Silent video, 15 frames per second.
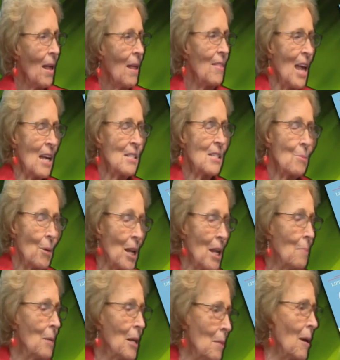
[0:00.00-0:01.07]
That's what I
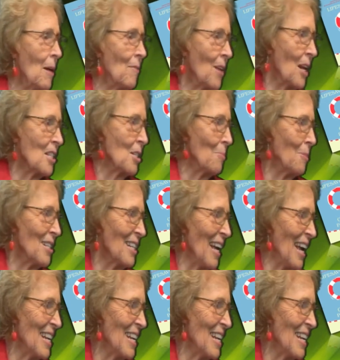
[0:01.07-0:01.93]
mean about flexible tasks.